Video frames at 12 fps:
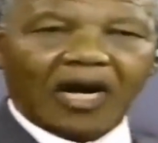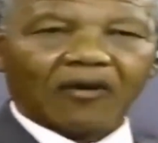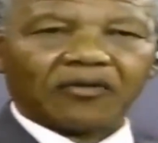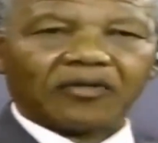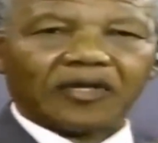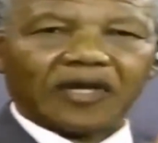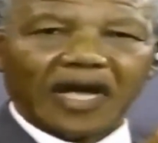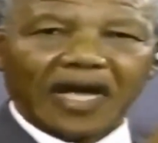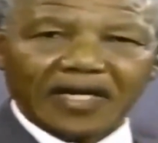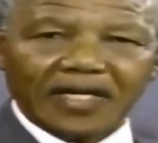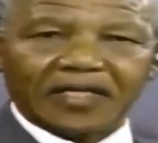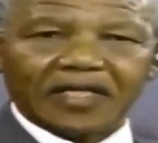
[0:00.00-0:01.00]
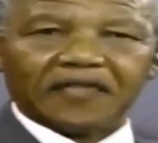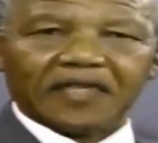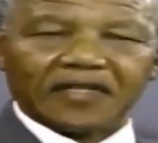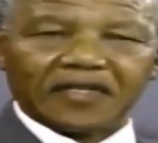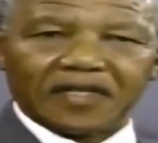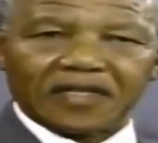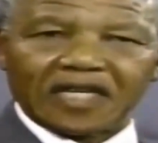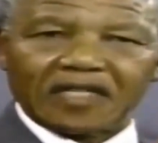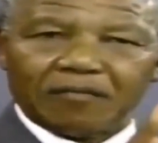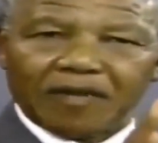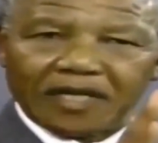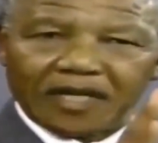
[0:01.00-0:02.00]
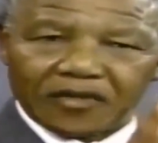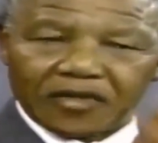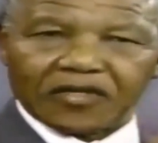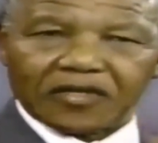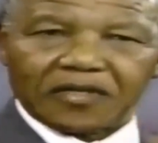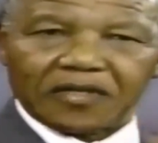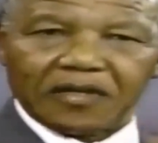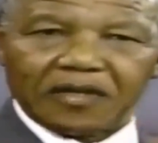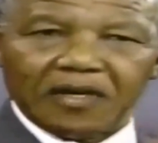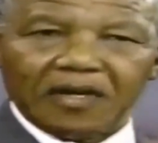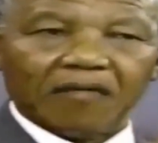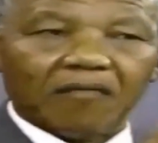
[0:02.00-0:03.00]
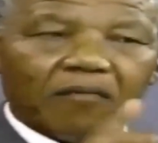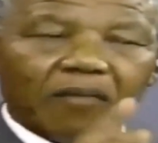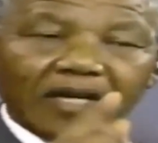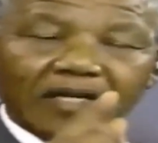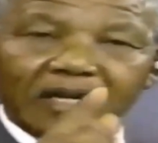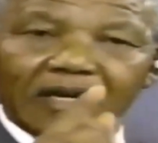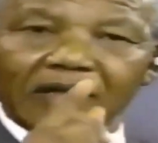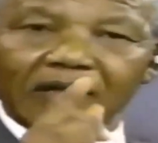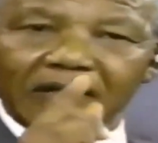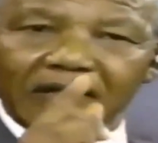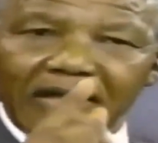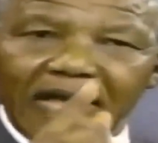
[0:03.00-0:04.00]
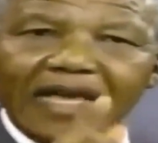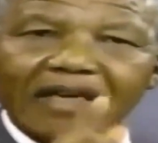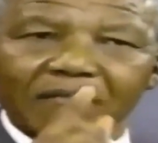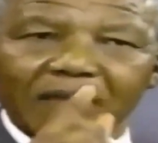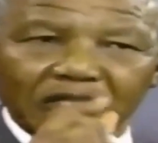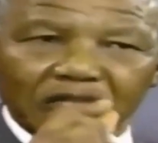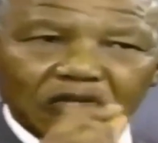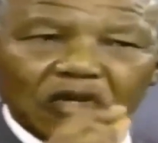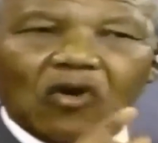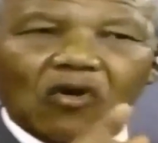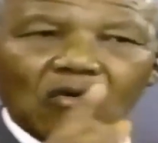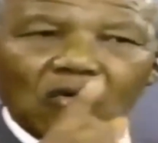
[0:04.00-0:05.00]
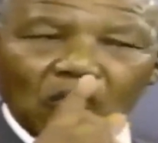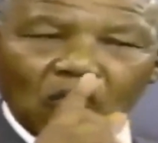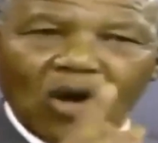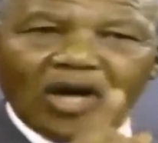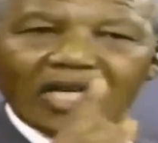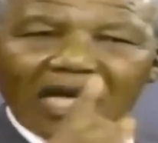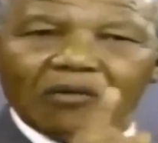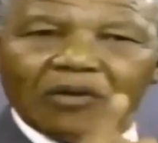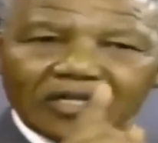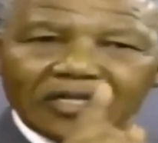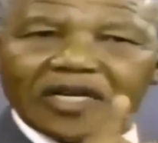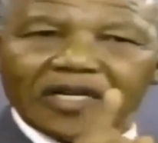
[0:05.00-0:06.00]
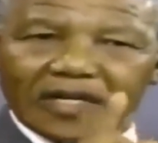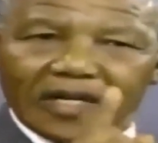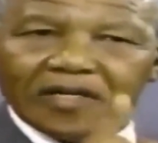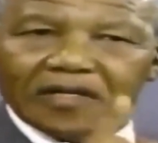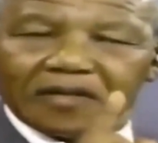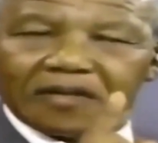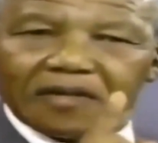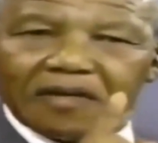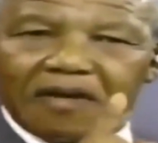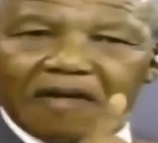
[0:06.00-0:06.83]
out any differences that might exist. But they must know what our stand is.